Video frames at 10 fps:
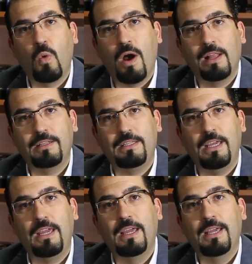
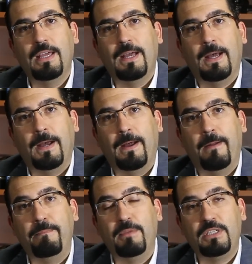quality
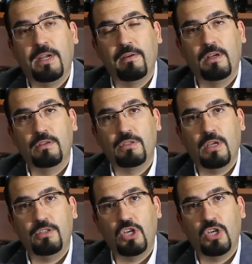materials: